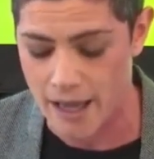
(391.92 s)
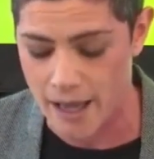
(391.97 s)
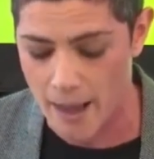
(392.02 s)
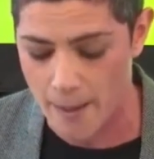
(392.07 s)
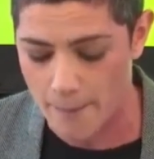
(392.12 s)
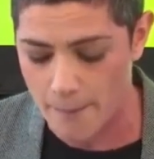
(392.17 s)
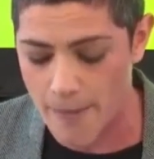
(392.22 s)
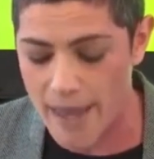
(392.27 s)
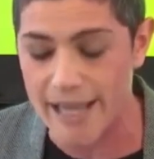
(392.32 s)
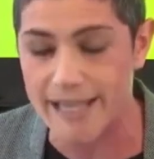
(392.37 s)

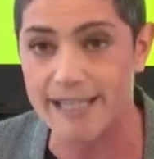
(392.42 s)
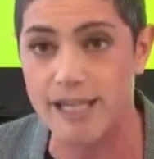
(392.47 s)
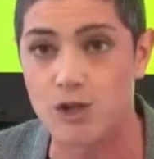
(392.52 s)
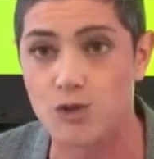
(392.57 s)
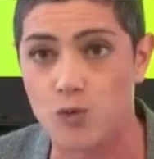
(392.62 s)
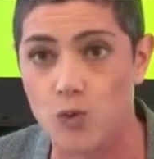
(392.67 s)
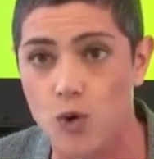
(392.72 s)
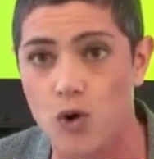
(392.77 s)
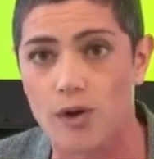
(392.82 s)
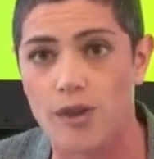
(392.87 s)
makes us
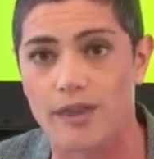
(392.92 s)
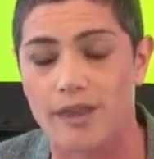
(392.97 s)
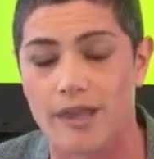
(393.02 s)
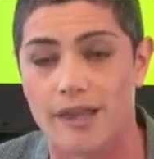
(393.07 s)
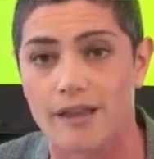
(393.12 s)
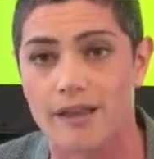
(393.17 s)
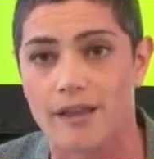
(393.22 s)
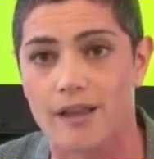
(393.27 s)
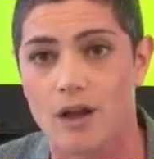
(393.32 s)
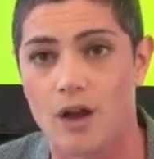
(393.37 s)
worthy
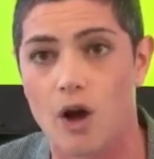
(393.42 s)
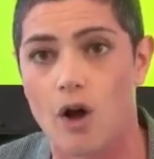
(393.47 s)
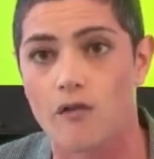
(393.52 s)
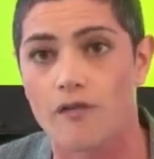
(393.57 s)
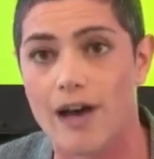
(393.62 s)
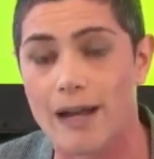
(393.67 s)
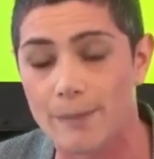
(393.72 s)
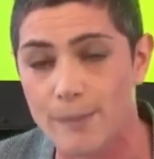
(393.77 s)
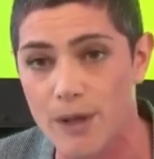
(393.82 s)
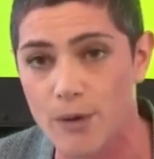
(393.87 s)
of
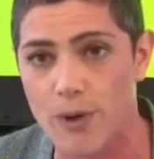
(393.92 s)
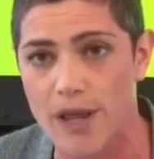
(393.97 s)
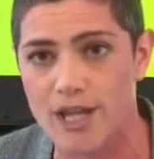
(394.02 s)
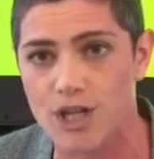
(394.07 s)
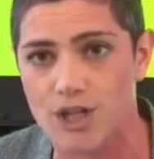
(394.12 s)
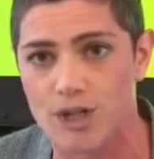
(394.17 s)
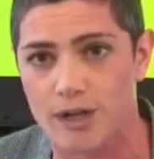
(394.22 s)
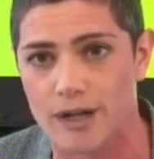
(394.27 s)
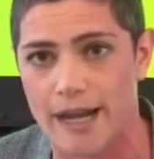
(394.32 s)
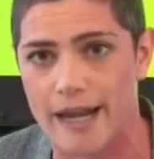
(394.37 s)

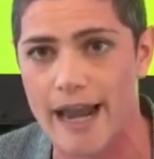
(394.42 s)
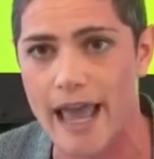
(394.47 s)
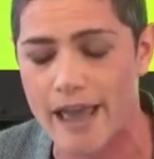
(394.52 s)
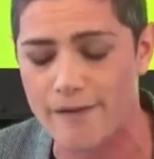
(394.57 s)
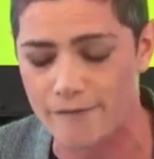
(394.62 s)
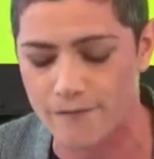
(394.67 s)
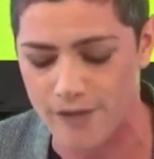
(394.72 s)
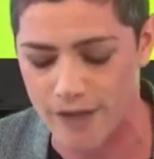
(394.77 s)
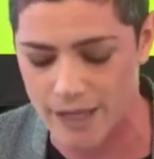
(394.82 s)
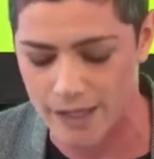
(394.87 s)
admiration and
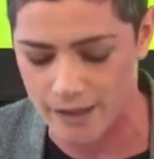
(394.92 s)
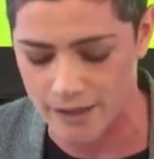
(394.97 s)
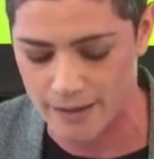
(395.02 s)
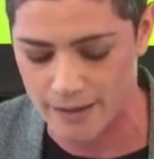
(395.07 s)
envy.